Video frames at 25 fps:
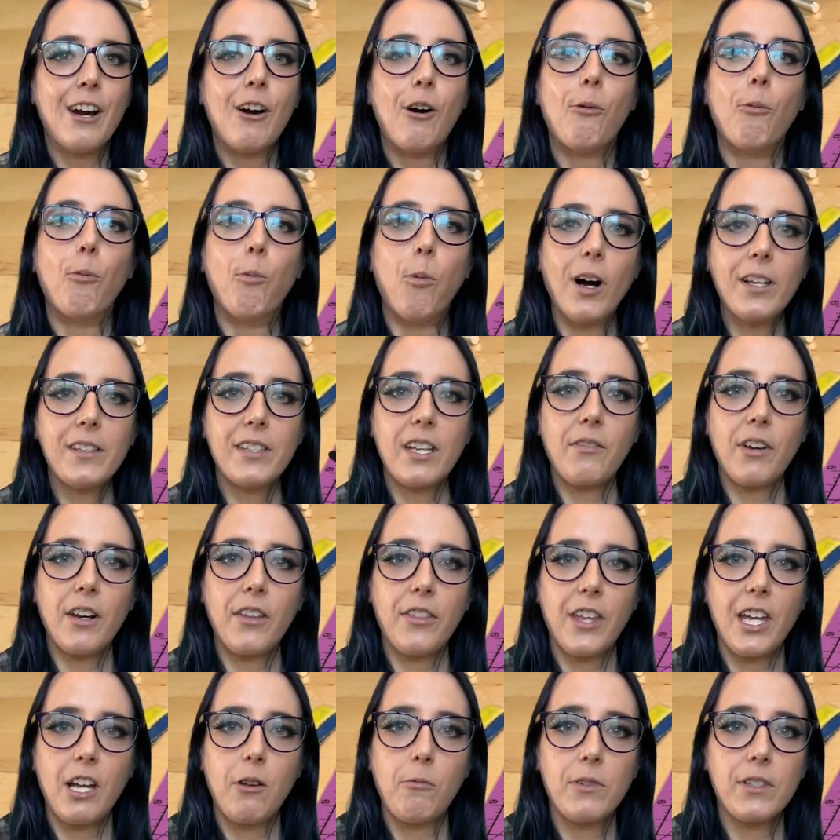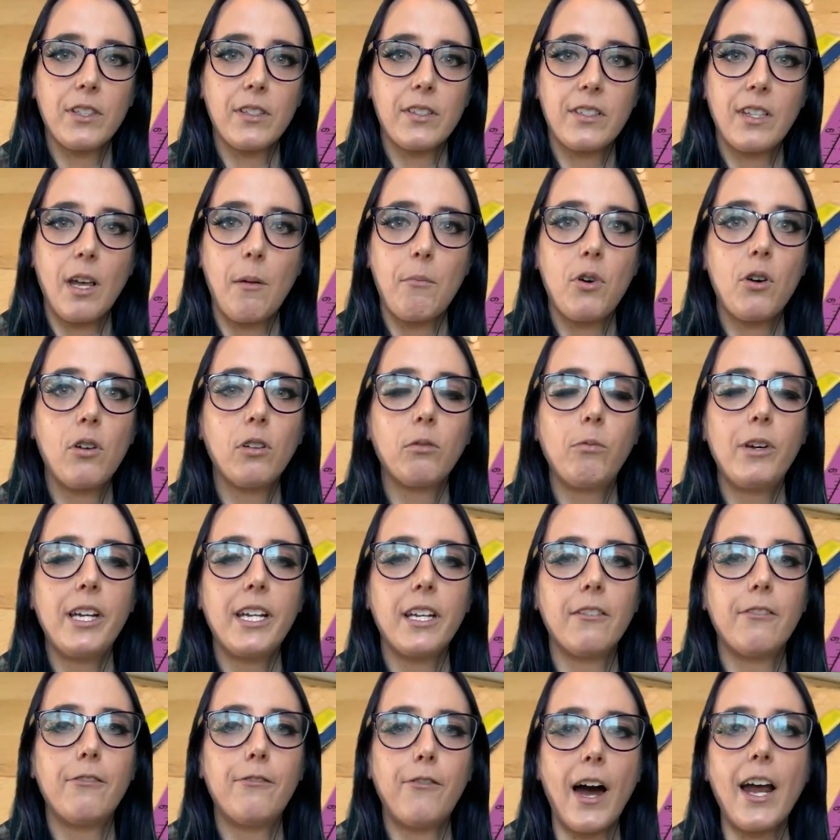Once everything was assembled, we
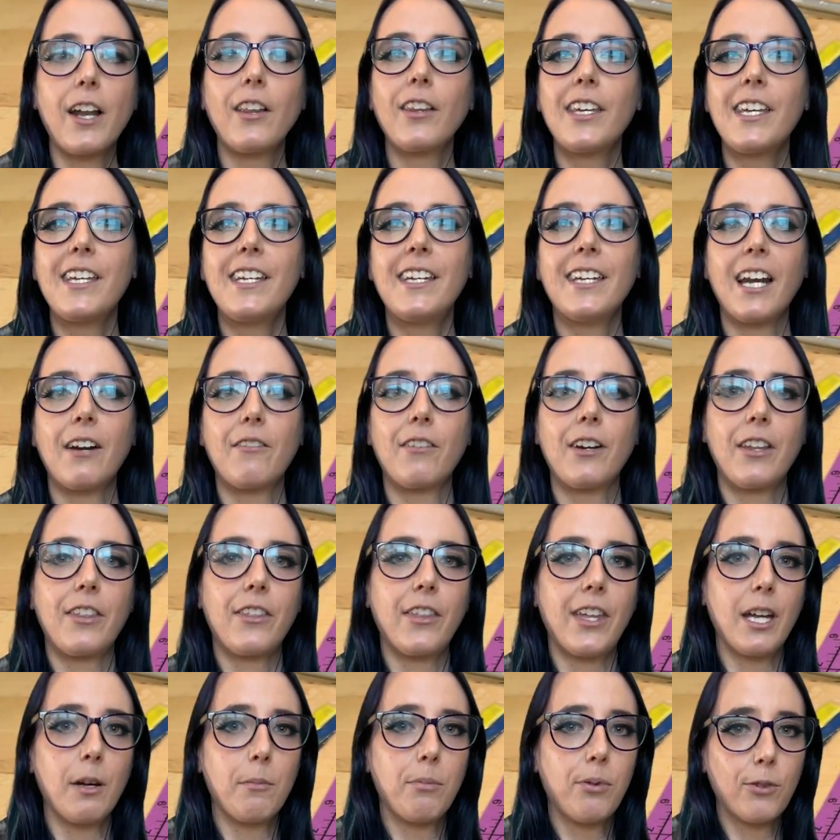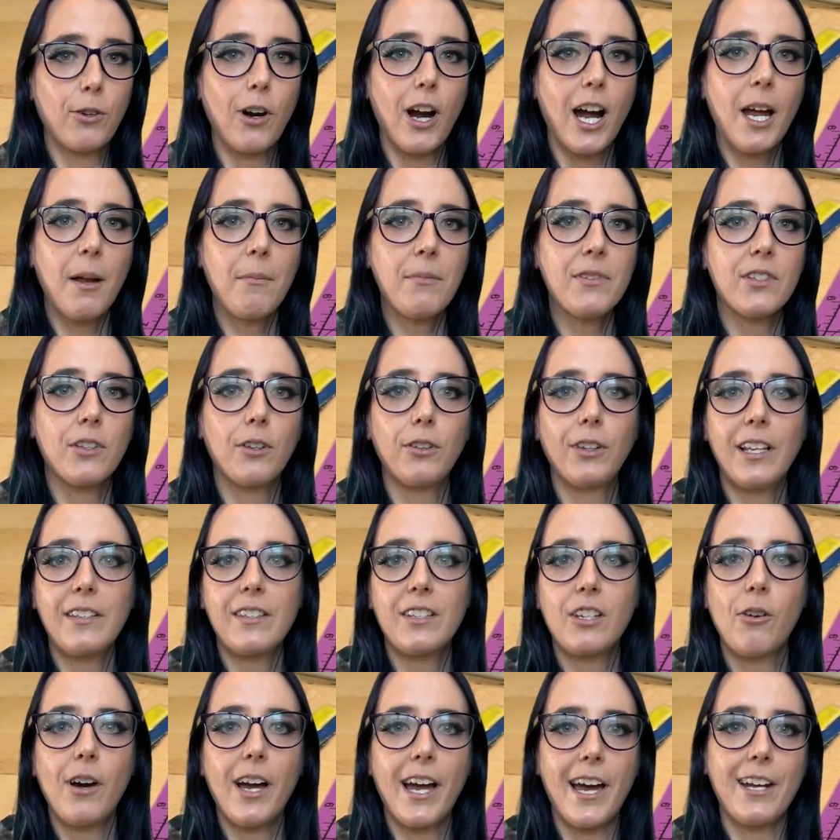could finally get everything primed, so let's
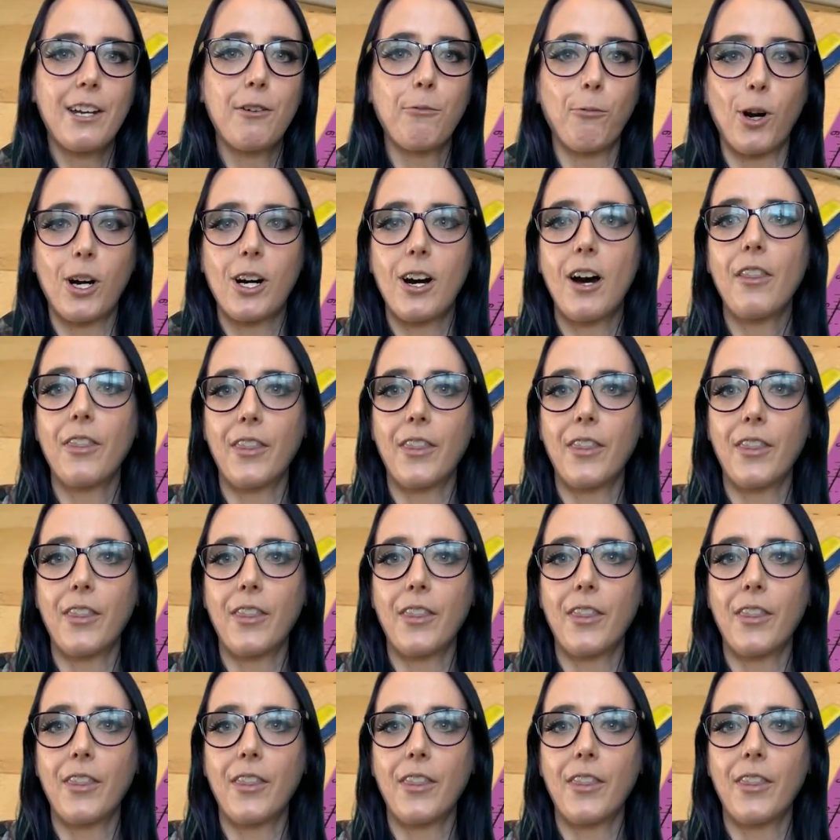go ahead and work on